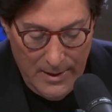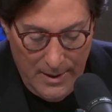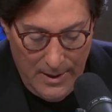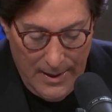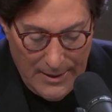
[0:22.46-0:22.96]

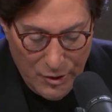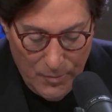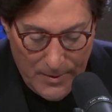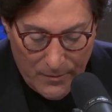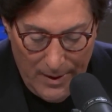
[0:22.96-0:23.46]
and
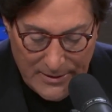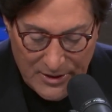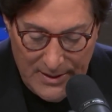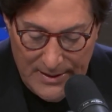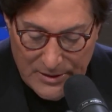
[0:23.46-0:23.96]
human
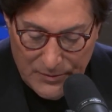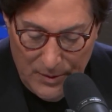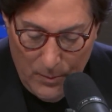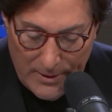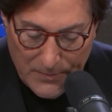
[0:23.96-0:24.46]
rights in
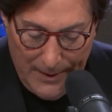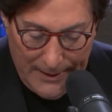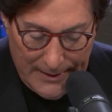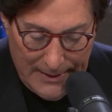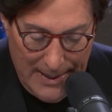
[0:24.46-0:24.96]
Israel, West
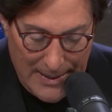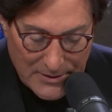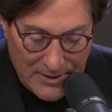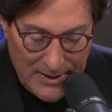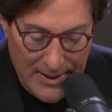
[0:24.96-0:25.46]
Bank, and
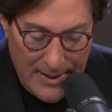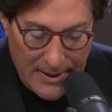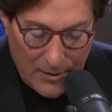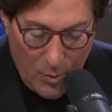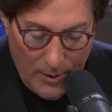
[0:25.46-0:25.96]
Gaza. And
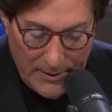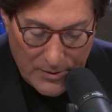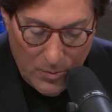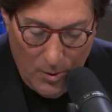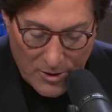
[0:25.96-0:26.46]
according
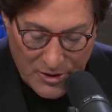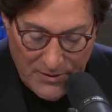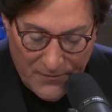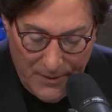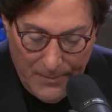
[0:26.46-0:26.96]
to the
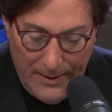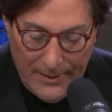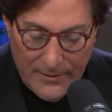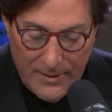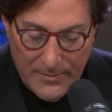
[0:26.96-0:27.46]
Washington Free
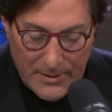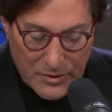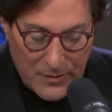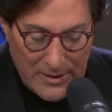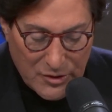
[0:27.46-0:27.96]
Beacon, the
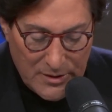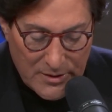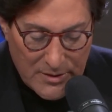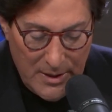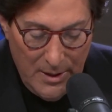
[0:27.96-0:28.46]
administration
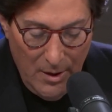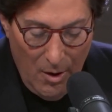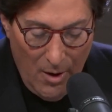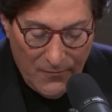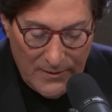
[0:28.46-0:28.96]
is
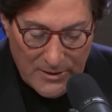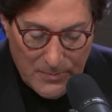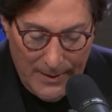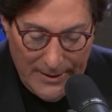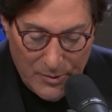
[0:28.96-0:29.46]
offering this
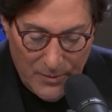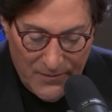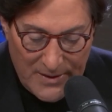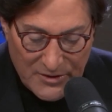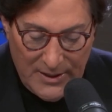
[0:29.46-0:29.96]
money to
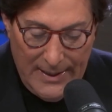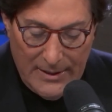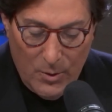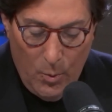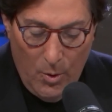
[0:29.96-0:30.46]

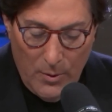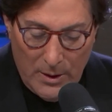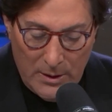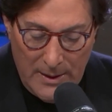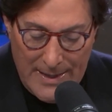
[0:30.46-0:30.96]
investigate, quote,
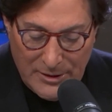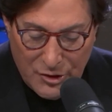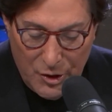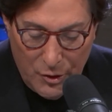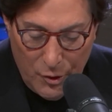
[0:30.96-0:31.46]

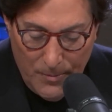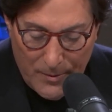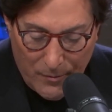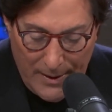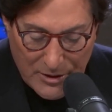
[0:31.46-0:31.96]
alleged
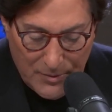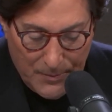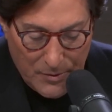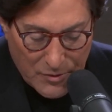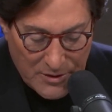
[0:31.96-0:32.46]
human rights
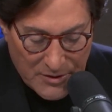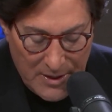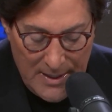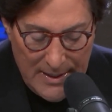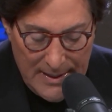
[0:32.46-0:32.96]
abuses
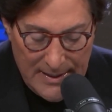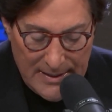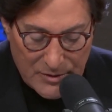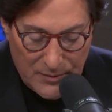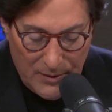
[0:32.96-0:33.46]
in
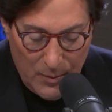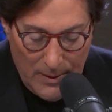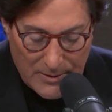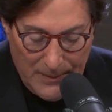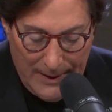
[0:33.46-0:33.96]
Israel, the
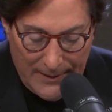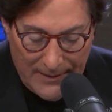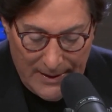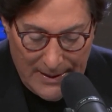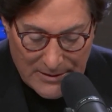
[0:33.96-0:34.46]
West Bank,
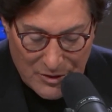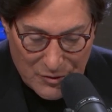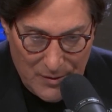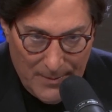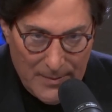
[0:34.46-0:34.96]
and the Gaza
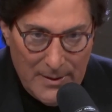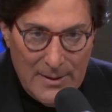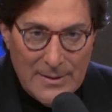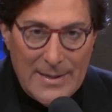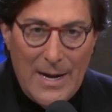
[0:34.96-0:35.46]
Strip.
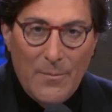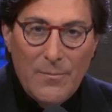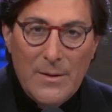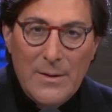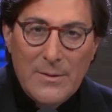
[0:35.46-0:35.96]
Now,
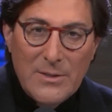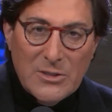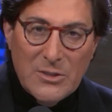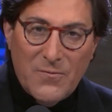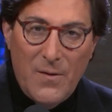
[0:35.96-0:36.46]

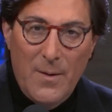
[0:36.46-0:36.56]
this